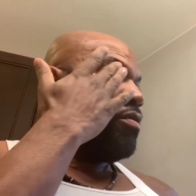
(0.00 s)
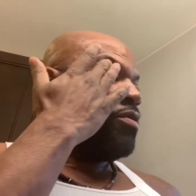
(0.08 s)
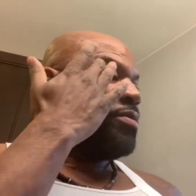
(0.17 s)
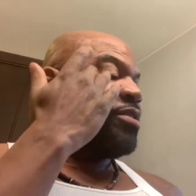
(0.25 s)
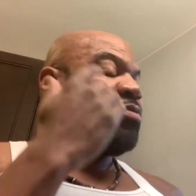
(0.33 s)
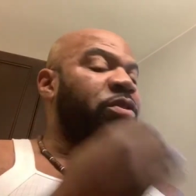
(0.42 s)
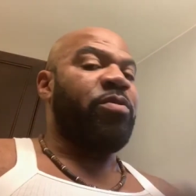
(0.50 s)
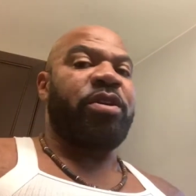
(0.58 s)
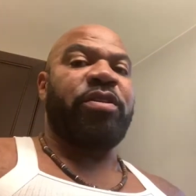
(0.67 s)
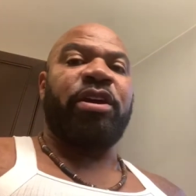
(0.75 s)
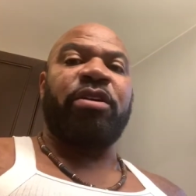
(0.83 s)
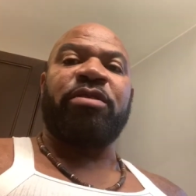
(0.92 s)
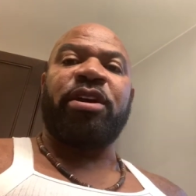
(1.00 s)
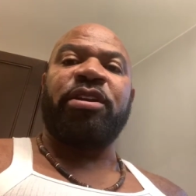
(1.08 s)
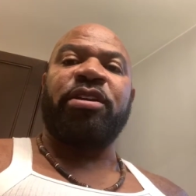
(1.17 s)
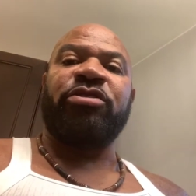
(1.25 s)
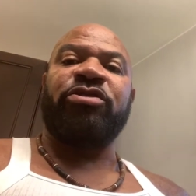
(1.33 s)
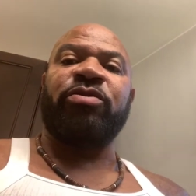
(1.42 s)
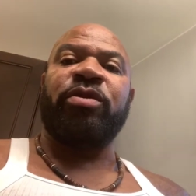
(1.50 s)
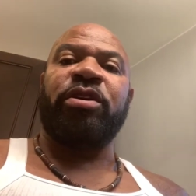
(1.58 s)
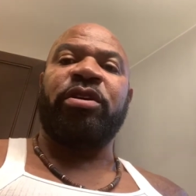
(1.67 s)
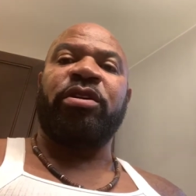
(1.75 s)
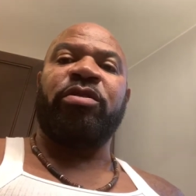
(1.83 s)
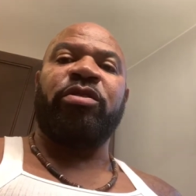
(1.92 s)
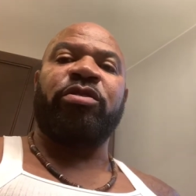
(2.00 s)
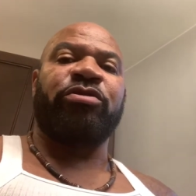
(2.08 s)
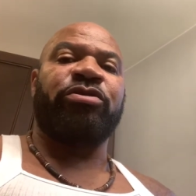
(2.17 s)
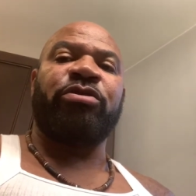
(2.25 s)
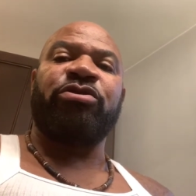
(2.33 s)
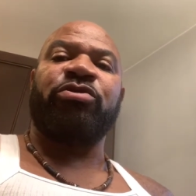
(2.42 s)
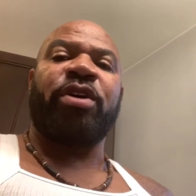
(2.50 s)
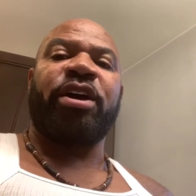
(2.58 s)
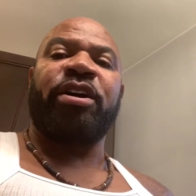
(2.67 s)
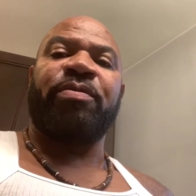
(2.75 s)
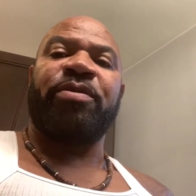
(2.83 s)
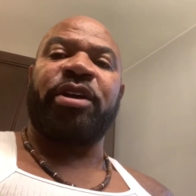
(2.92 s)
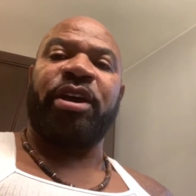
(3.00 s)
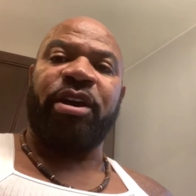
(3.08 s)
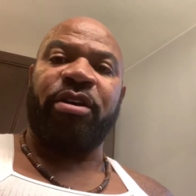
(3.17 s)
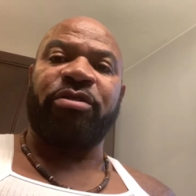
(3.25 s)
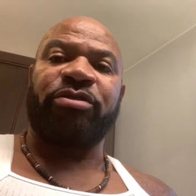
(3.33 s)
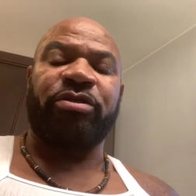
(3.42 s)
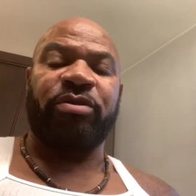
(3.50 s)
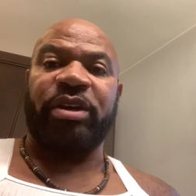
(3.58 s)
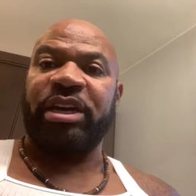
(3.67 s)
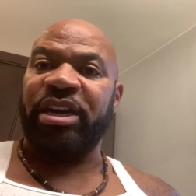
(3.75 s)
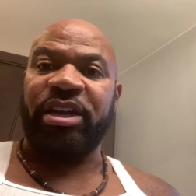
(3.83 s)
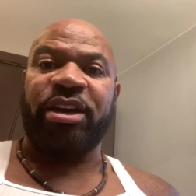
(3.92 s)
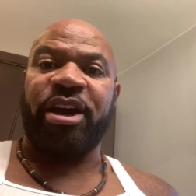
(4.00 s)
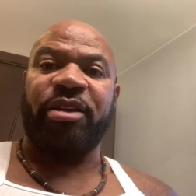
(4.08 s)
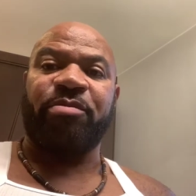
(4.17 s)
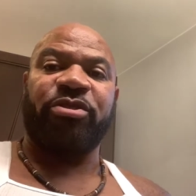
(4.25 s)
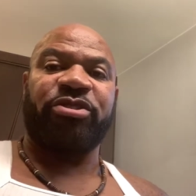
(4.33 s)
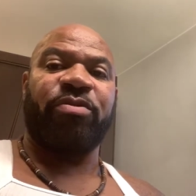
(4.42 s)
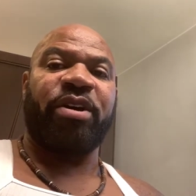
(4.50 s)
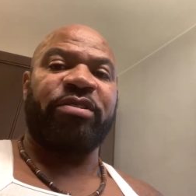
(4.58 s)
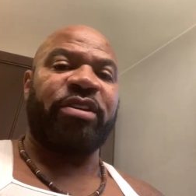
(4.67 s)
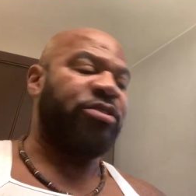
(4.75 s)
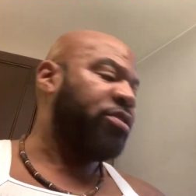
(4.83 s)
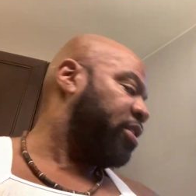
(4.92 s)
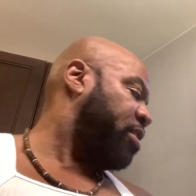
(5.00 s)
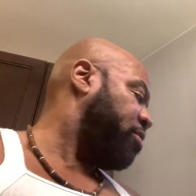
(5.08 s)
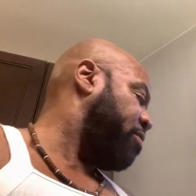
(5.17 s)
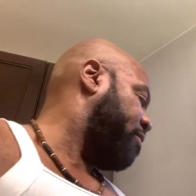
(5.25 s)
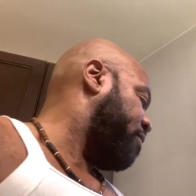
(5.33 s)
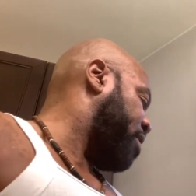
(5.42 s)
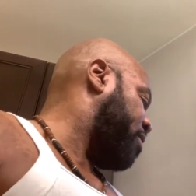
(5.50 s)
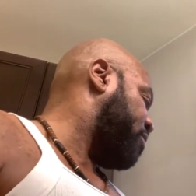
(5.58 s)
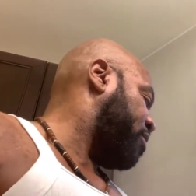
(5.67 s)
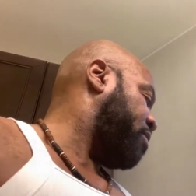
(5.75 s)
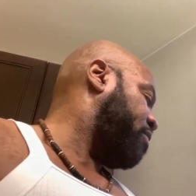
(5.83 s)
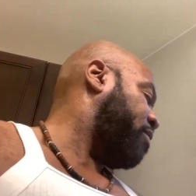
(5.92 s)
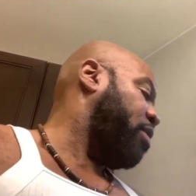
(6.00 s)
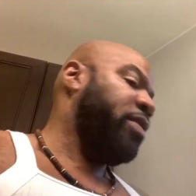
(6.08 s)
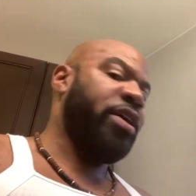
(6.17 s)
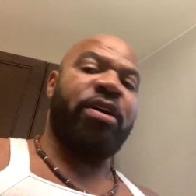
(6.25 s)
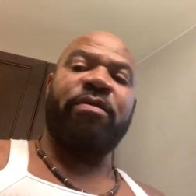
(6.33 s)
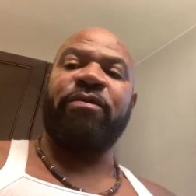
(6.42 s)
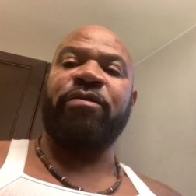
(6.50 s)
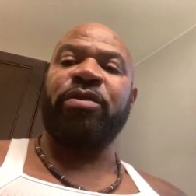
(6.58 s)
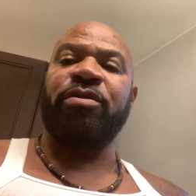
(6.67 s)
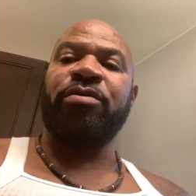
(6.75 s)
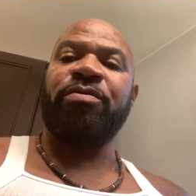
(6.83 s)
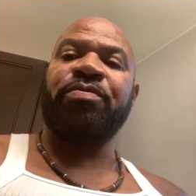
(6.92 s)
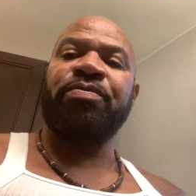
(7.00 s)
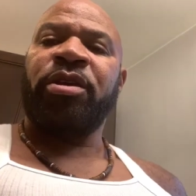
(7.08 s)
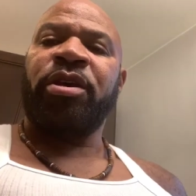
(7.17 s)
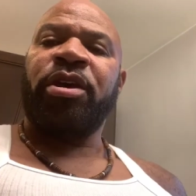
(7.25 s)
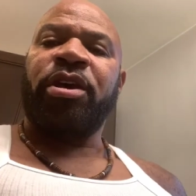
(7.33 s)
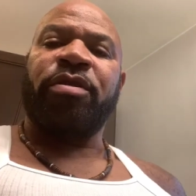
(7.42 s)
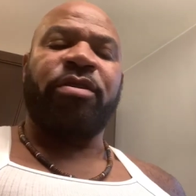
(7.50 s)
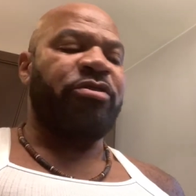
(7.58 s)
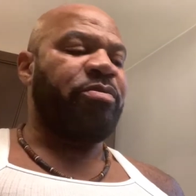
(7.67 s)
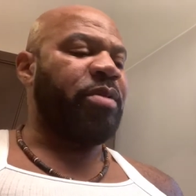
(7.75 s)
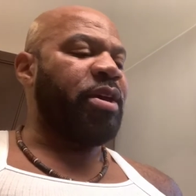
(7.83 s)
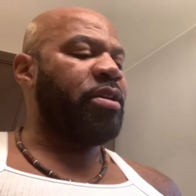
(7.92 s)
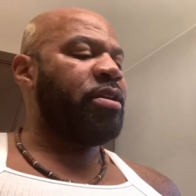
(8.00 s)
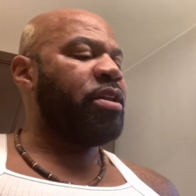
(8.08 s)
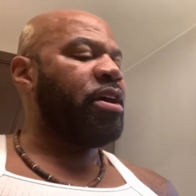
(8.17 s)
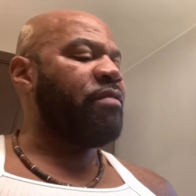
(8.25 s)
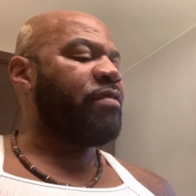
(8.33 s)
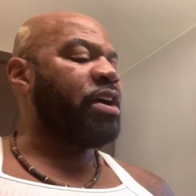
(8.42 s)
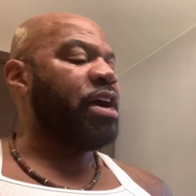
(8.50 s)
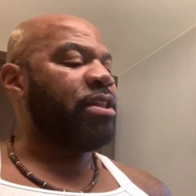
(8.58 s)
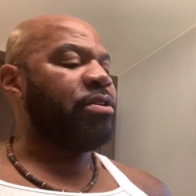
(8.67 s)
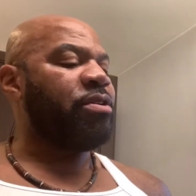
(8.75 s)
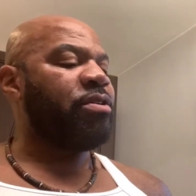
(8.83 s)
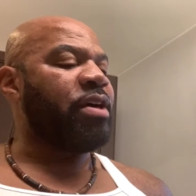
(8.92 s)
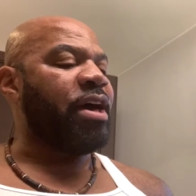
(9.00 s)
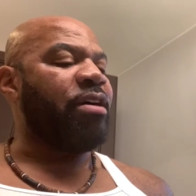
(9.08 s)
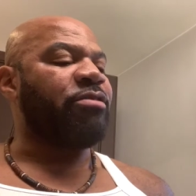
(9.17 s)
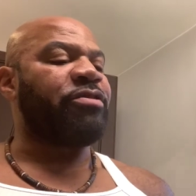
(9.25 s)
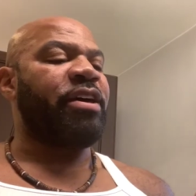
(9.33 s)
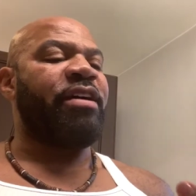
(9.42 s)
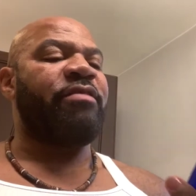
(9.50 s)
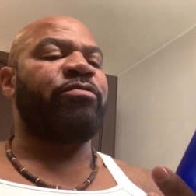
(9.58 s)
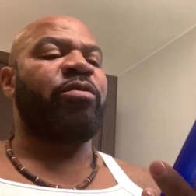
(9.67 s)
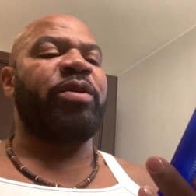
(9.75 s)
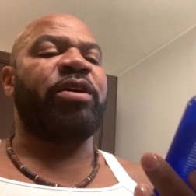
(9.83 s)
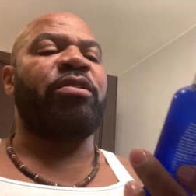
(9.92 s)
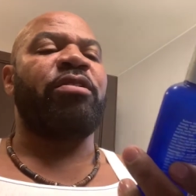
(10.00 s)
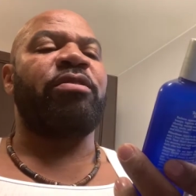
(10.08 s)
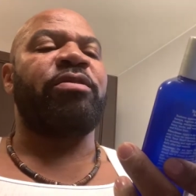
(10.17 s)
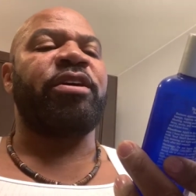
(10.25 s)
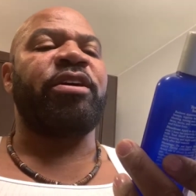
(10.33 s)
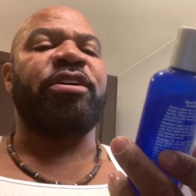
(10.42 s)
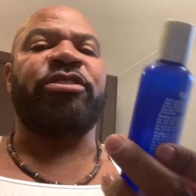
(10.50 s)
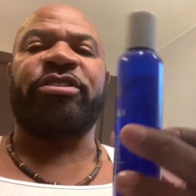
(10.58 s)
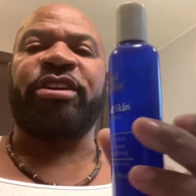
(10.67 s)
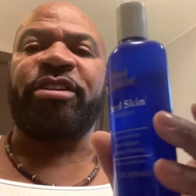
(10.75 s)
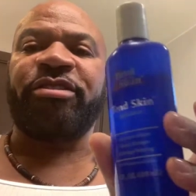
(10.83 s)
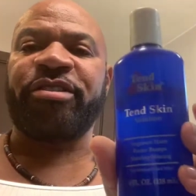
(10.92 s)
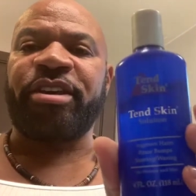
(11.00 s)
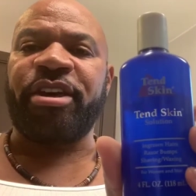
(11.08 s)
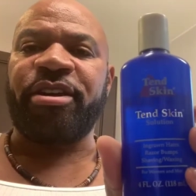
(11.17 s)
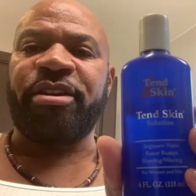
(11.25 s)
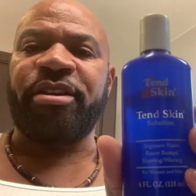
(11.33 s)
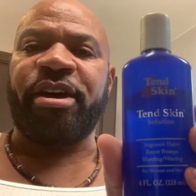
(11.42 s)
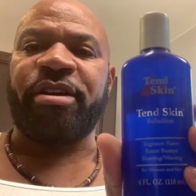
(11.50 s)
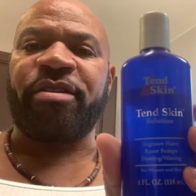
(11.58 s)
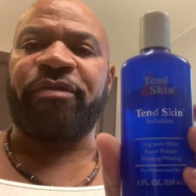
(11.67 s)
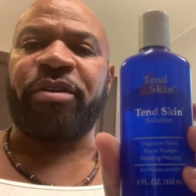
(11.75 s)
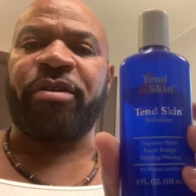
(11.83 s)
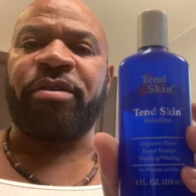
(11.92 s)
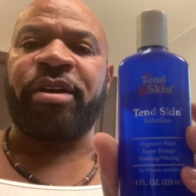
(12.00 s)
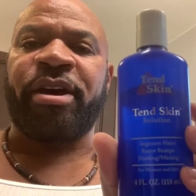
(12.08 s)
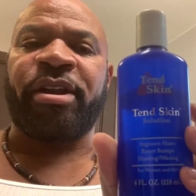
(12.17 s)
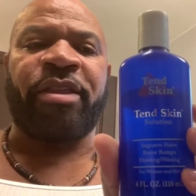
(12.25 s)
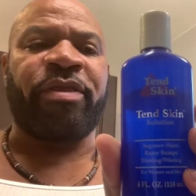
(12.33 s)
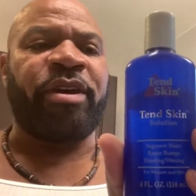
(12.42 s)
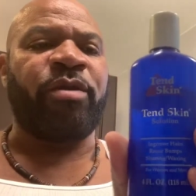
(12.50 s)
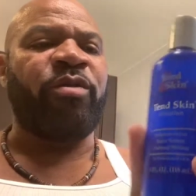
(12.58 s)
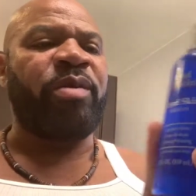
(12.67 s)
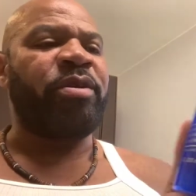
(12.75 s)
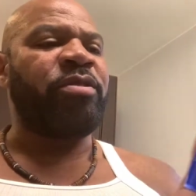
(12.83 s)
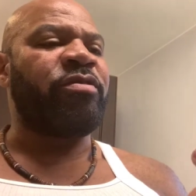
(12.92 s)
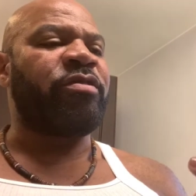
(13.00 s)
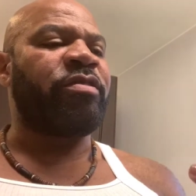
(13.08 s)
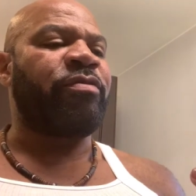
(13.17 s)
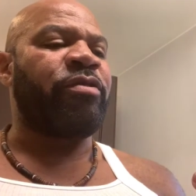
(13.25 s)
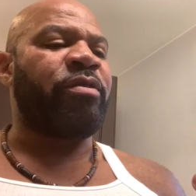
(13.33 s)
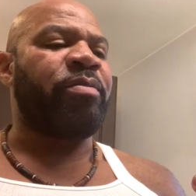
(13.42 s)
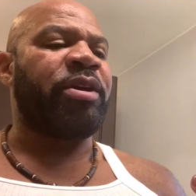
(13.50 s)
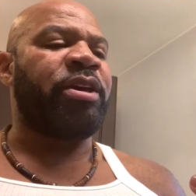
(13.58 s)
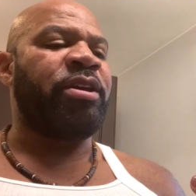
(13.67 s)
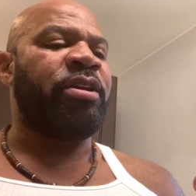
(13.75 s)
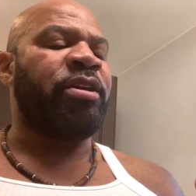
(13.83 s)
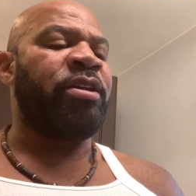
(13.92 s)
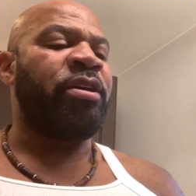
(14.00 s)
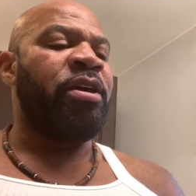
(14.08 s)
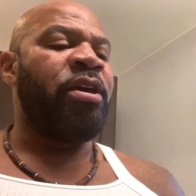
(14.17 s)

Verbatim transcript: Especially when you work in the airline industry, you're so dry up in the air, so any kind of moisturizer that you can get on your face is very helpful. And those men of color, I also have what we called a Tend Skin. I don't know if you heard that. I think women use this for their bikini